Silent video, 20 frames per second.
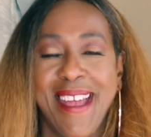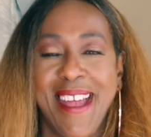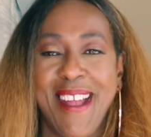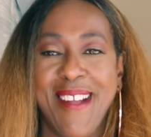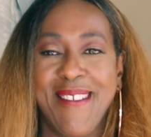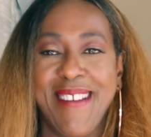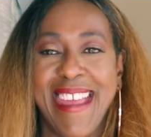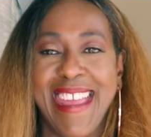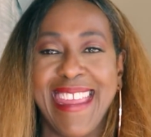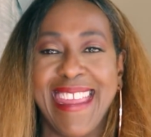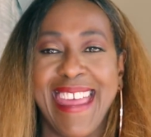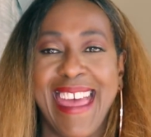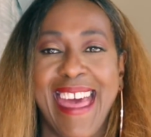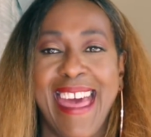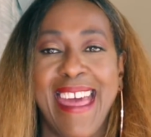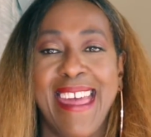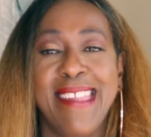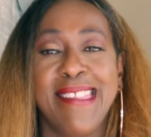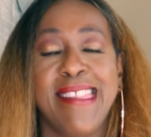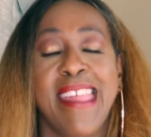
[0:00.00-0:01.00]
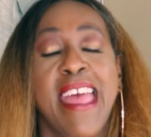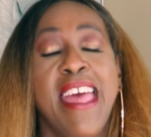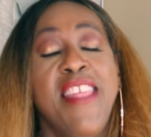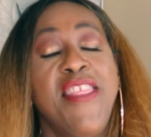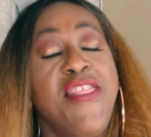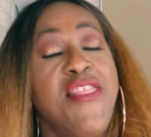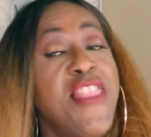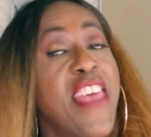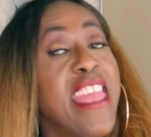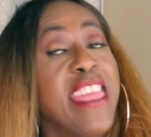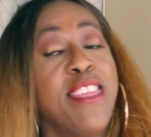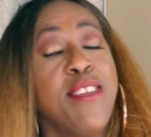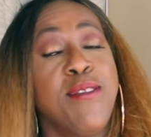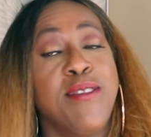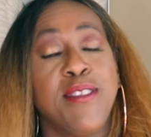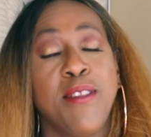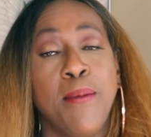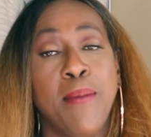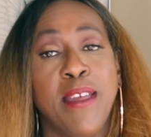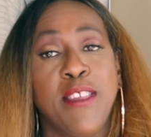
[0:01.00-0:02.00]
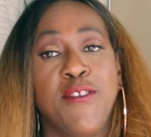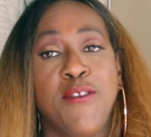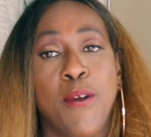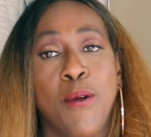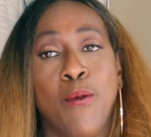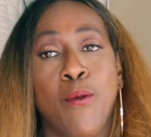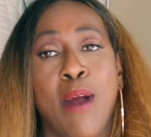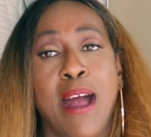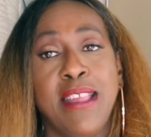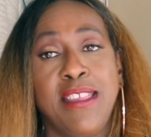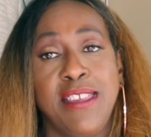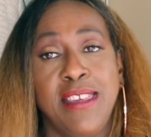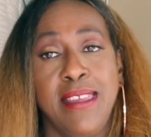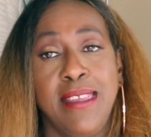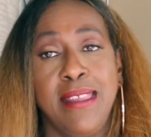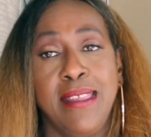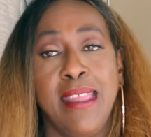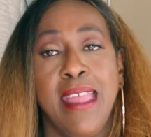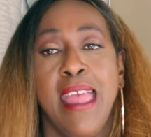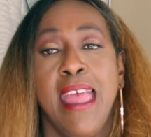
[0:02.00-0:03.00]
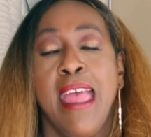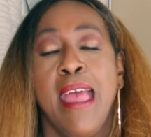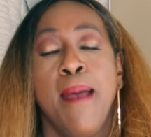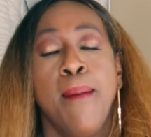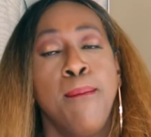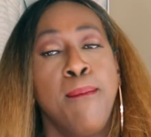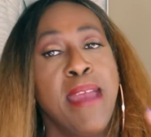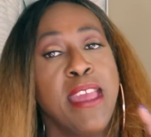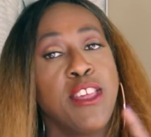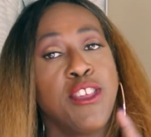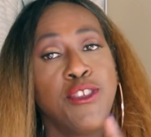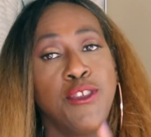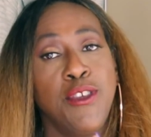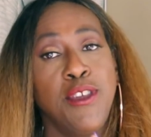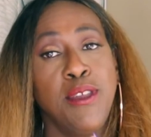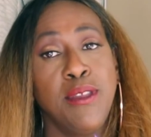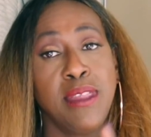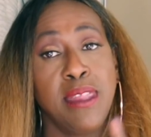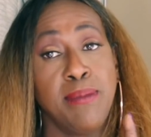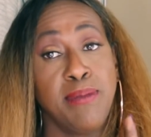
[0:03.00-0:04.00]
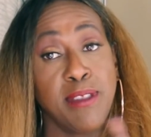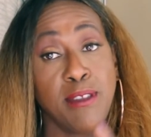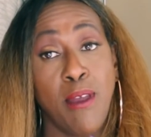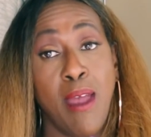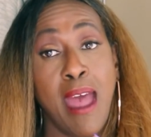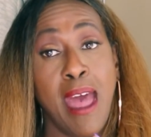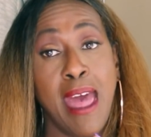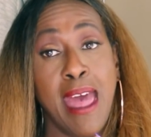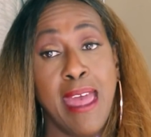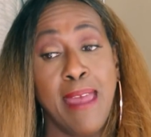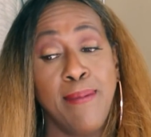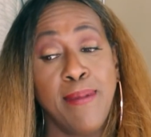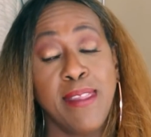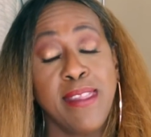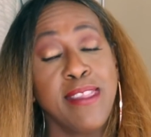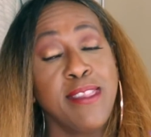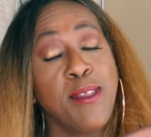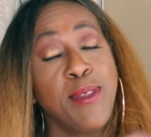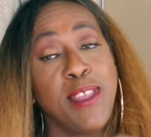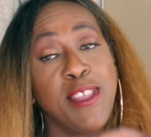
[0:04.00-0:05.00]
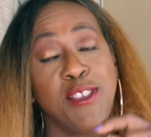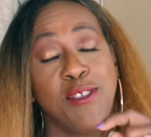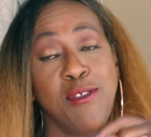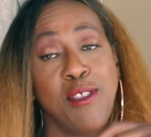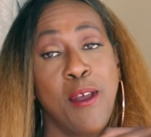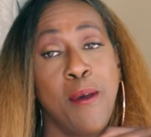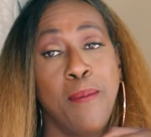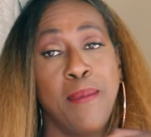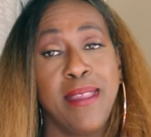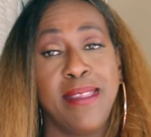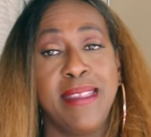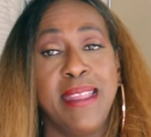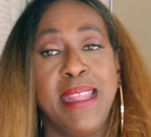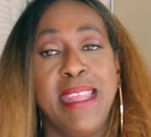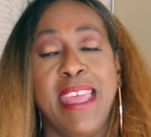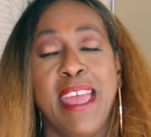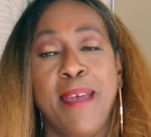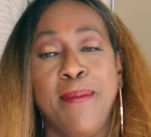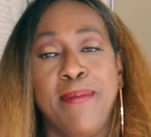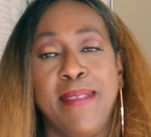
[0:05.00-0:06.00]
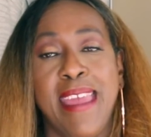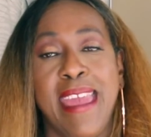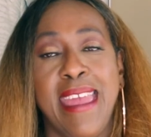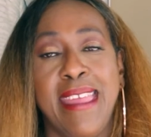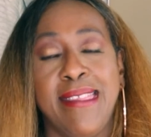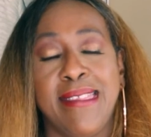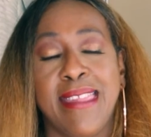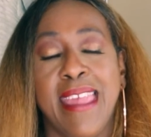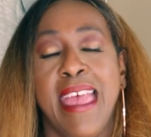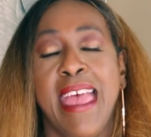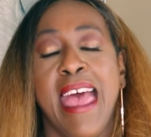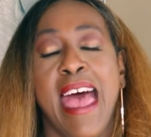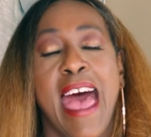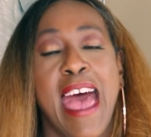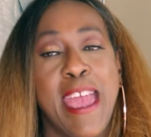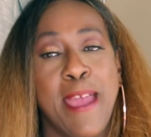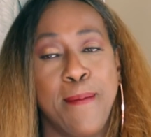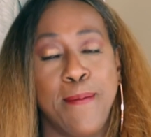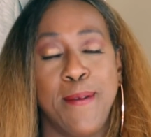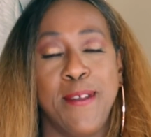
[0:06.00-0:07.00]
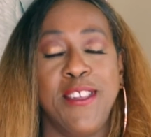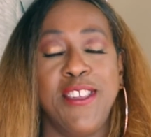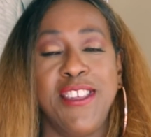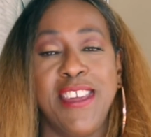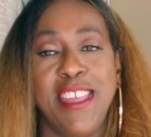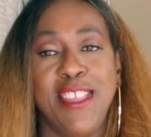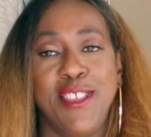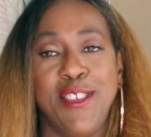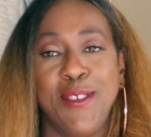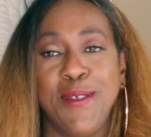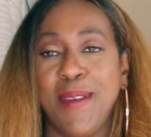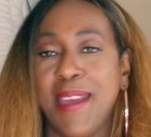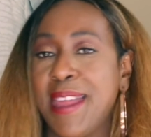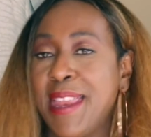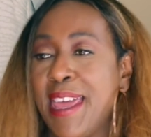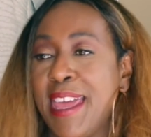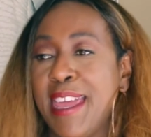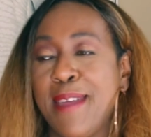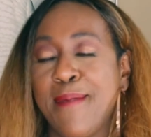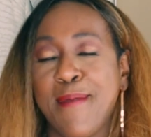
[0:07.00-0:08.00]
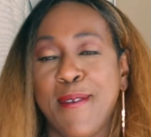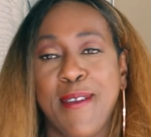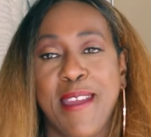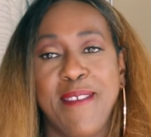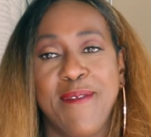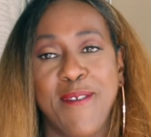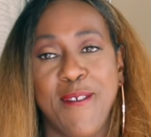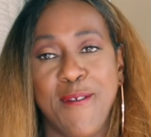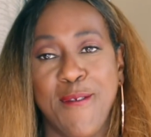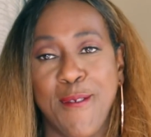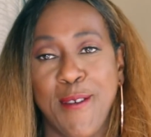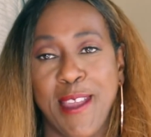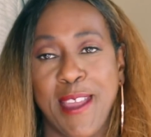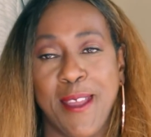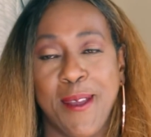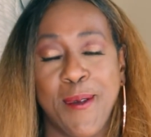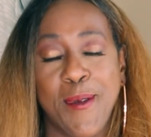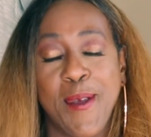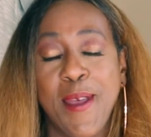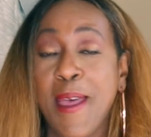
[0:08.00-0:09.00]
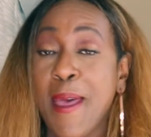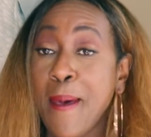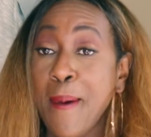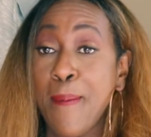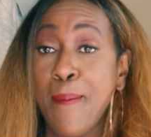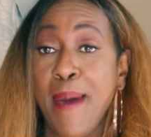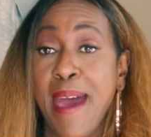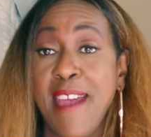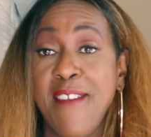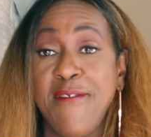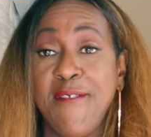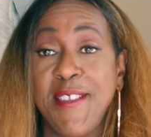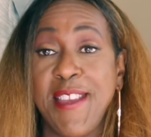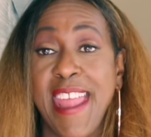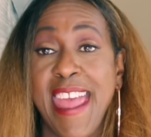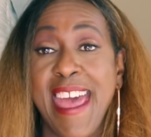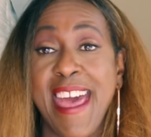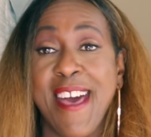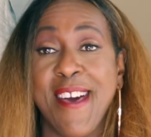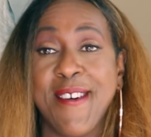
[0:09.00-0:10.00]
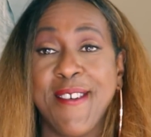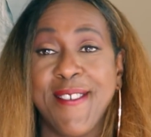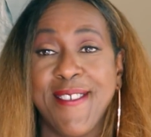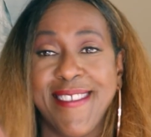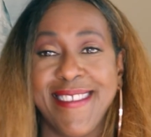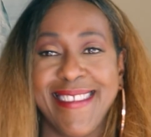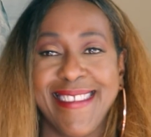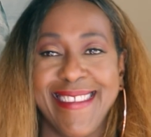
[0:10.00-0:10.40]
All right, guys, thank you so much for watching. Make sure you subscribe so that you don't miss any updates. I appreciate you and I am grateful for you. Bye for now.